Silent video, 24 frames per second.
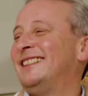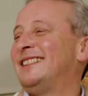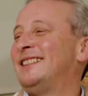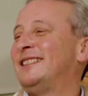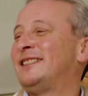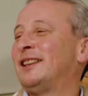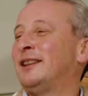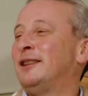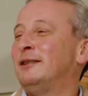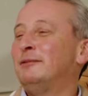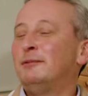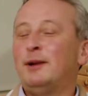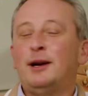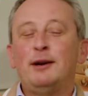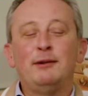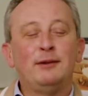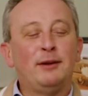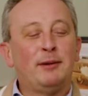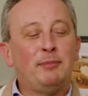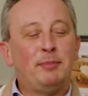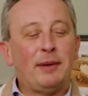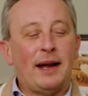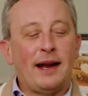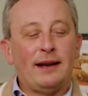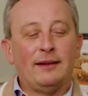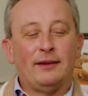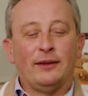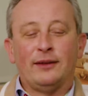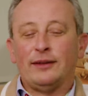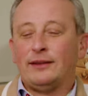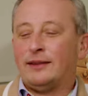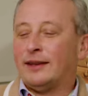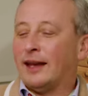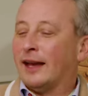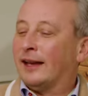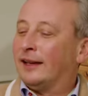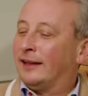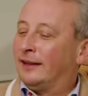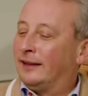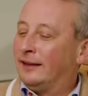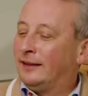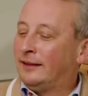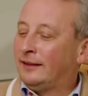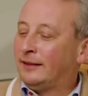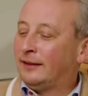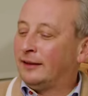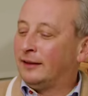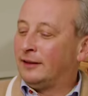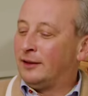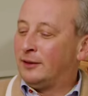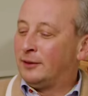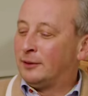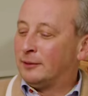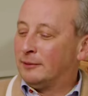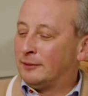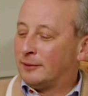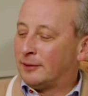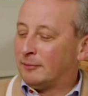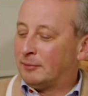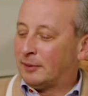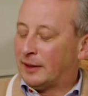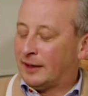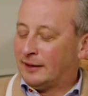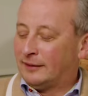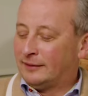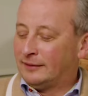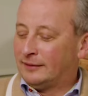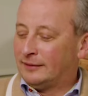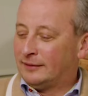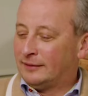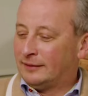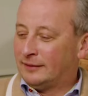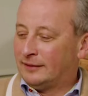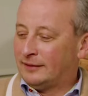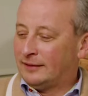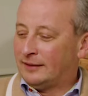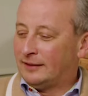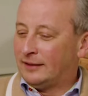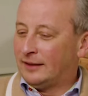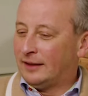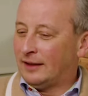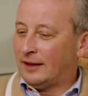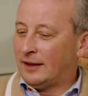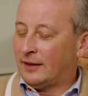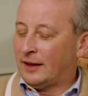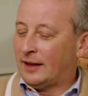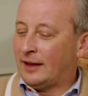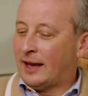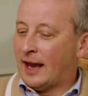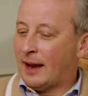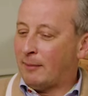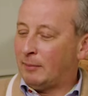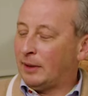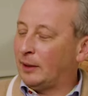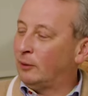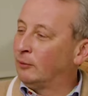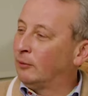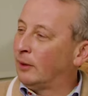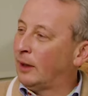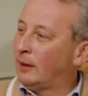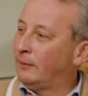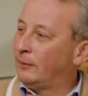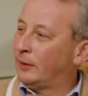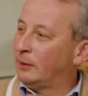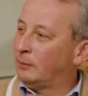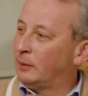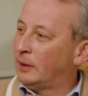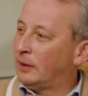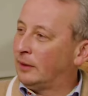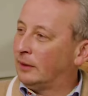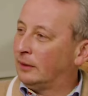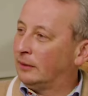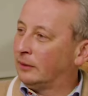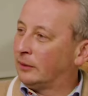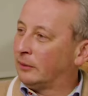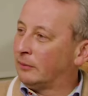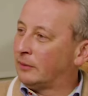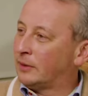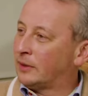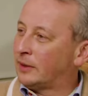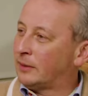So the World Habanos Days that you talked about, are they happening all over the world, or is